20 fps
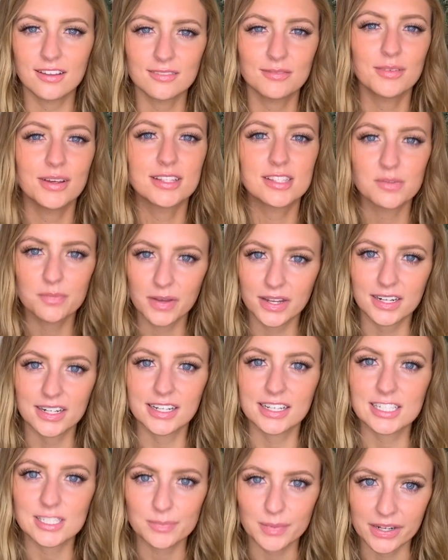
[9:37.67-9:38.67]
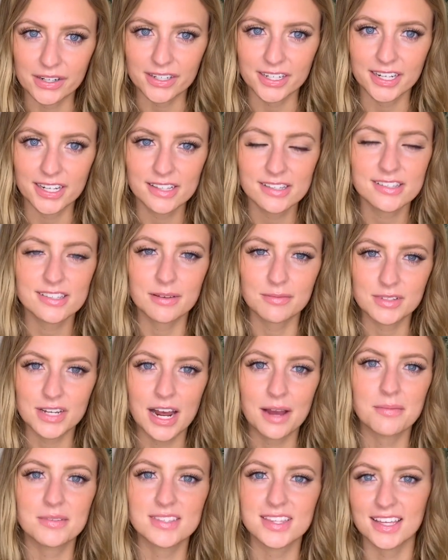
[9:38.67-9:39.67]
it's been an experience.
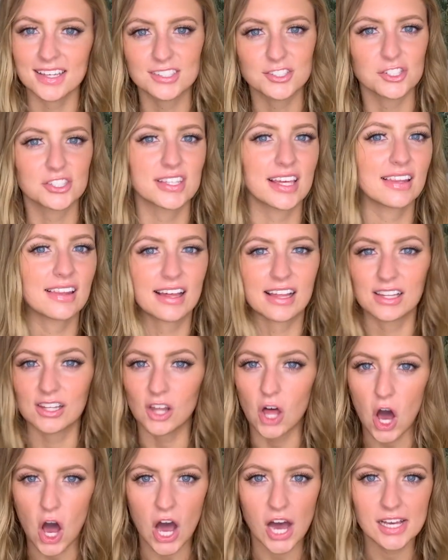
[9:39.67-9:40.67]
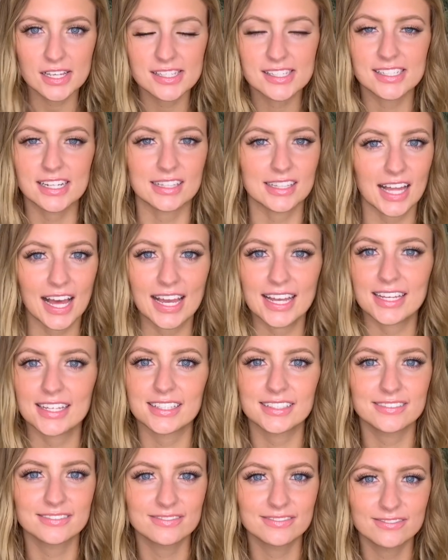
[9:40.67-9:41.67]
Sometimes things just get like lost and like
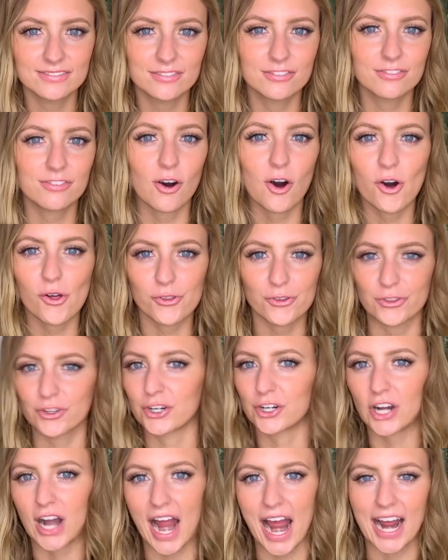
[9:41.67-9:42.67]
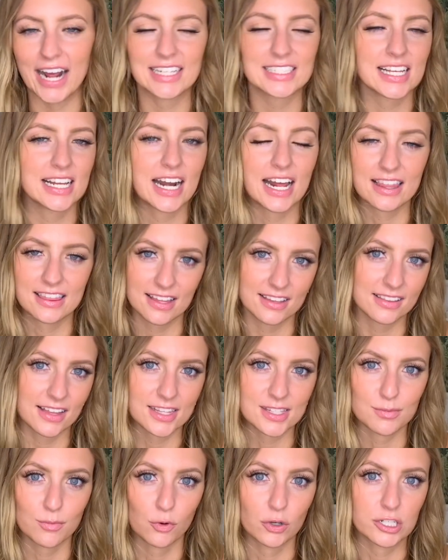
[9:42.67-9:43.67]
fall through the cracks, and I think that's
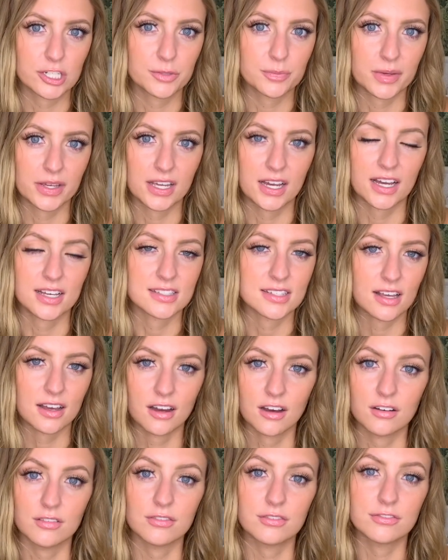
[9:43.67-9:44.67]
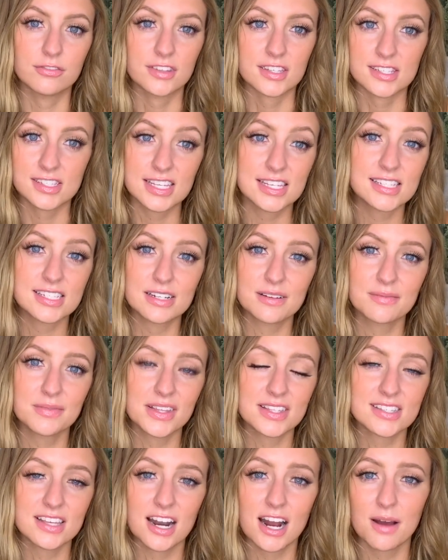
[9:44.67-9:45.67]
more just because of the system that's
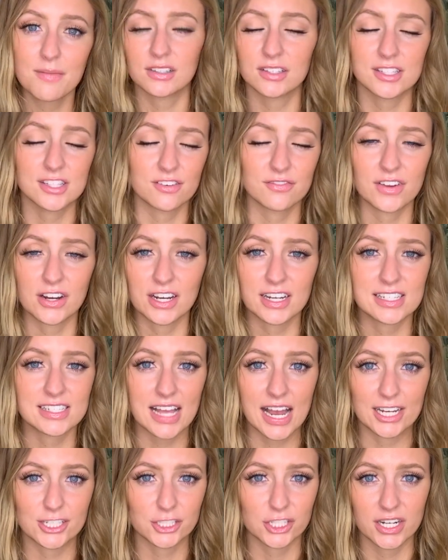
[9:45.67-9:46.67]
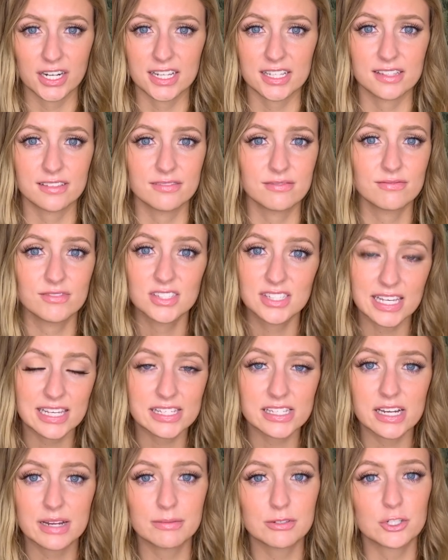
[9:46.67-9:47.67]
set up. It's a very saturated
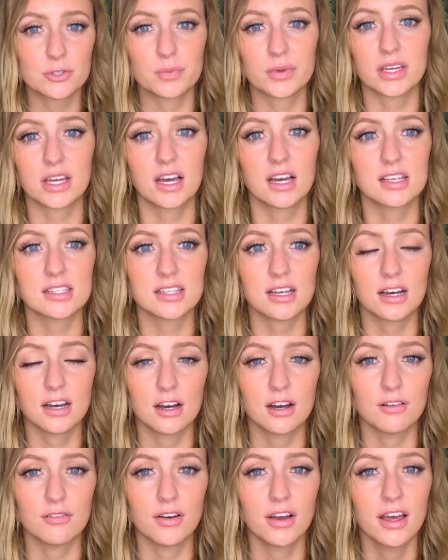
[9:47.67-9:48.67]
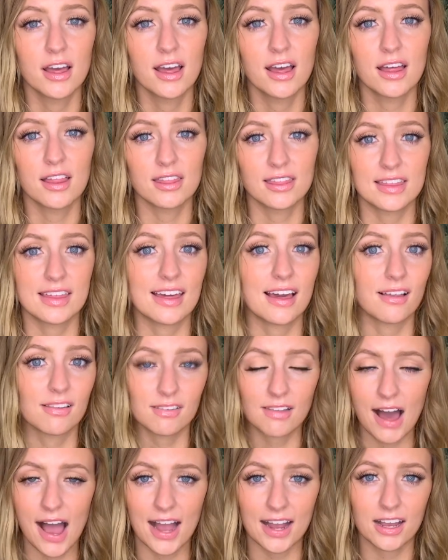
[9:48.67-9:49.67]
system just because of the
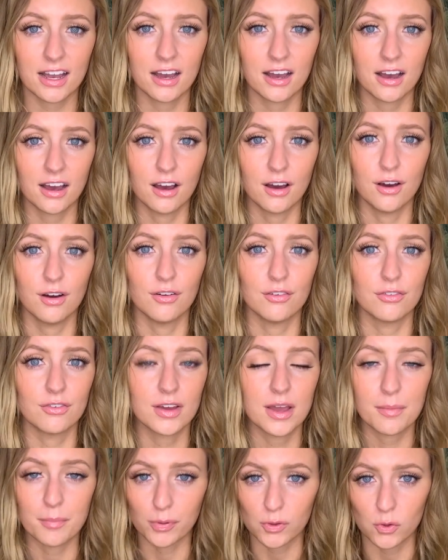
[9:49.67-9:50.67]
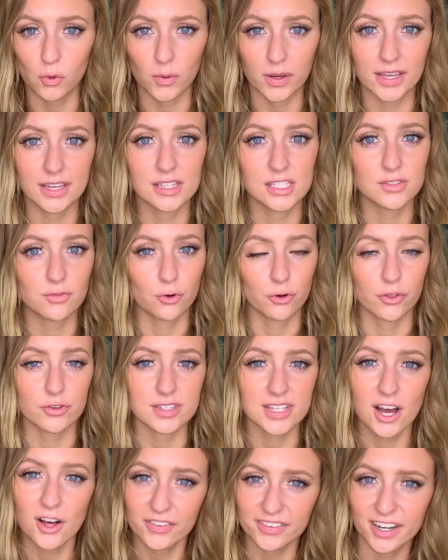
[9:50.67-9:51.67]
lack of employees for those
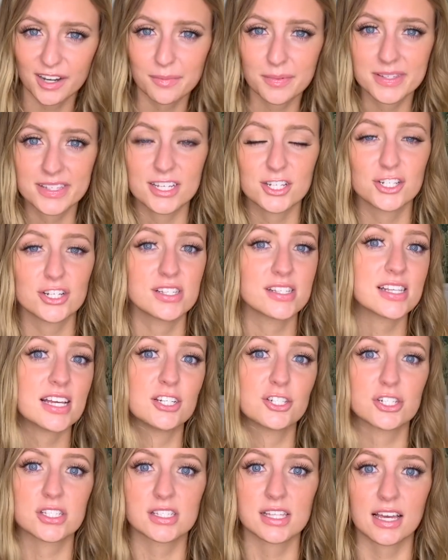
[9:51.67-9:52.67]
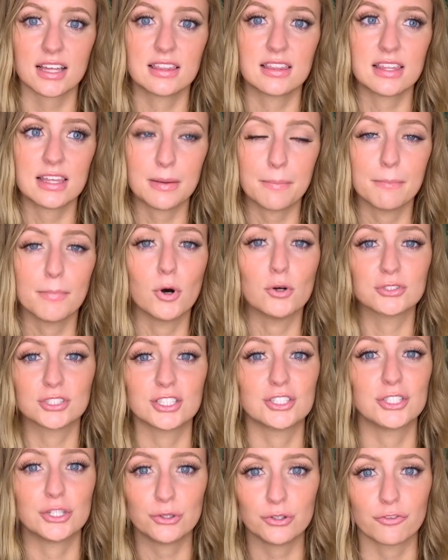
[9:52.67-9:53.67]
healthcare positions, and just like the
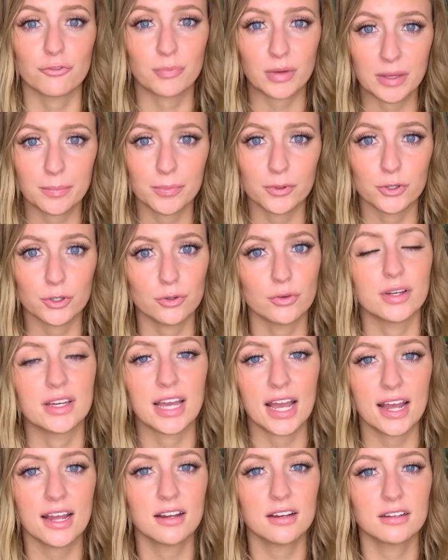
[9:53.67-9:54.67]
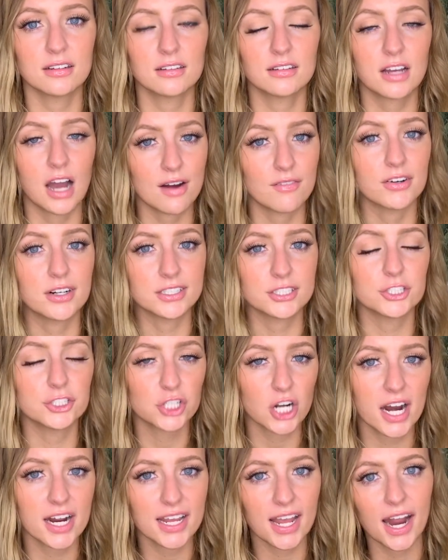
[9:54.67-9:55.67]
multitude of people who get covered under
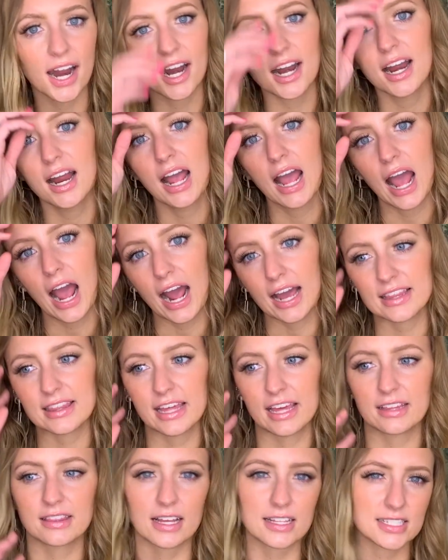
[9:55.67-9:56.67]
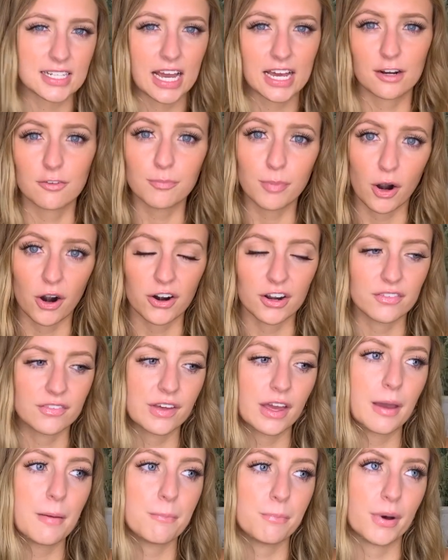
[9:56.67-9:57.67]
TRICARE. I think that's kind of part of
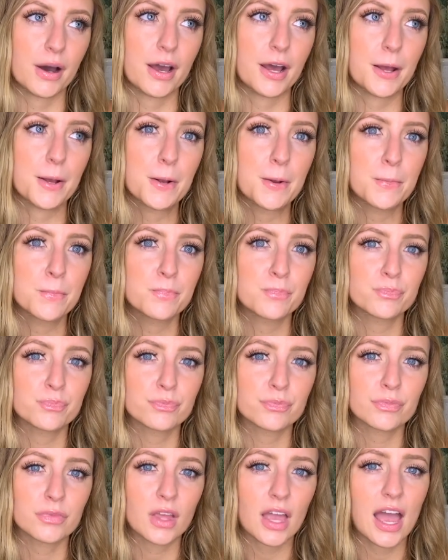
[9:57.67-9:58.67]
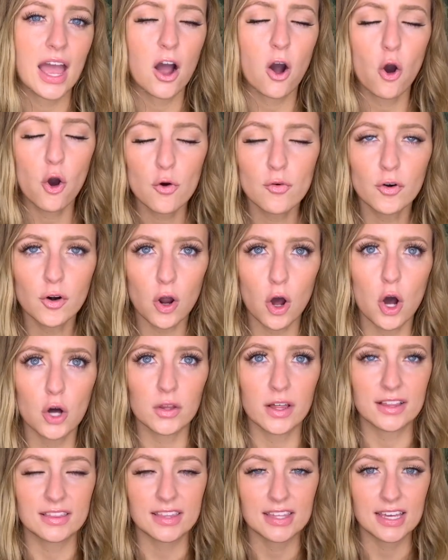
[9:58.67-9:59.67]
it, but overall,
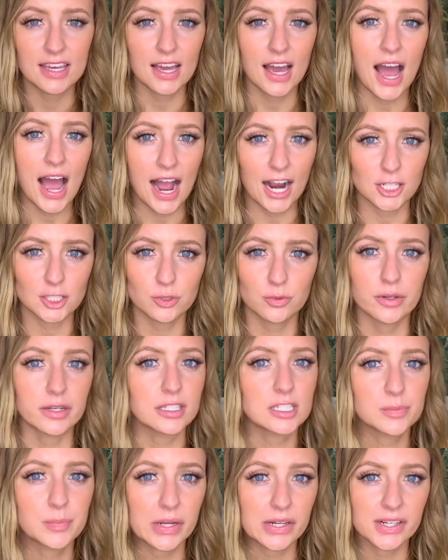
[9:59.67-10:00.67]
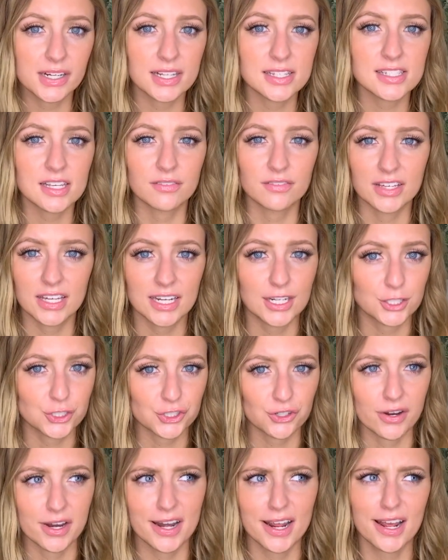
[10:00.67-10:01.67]
like the actual experience of getting
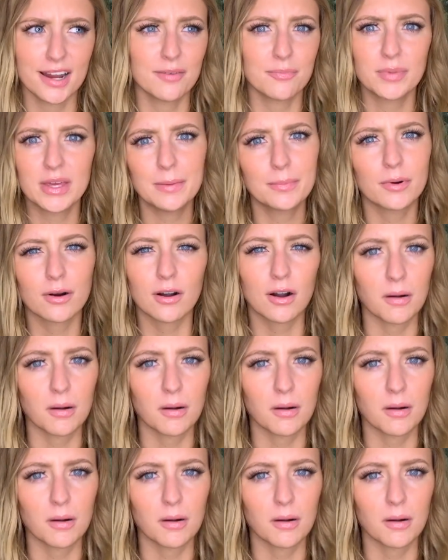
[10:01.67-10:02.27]
treated, people are